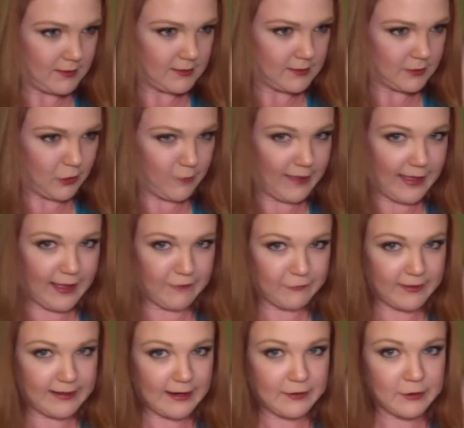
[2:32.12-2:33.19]
Go about halfway
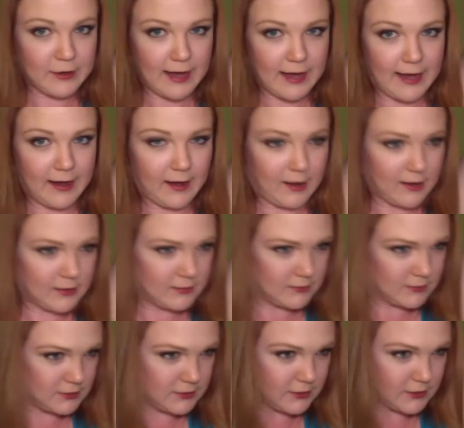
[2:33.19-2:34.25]
down your hair,
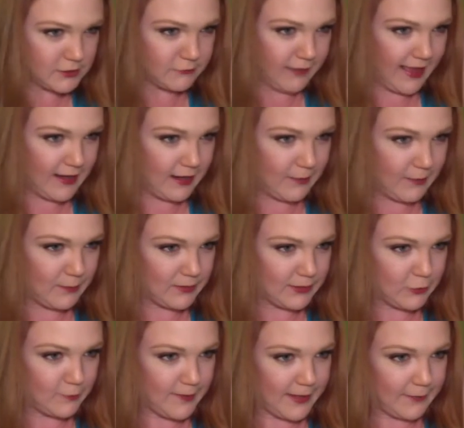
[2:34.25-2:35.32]
start to rat it up a little
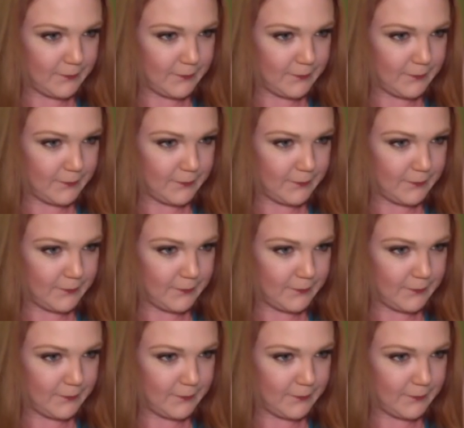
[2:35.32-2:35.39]
bit.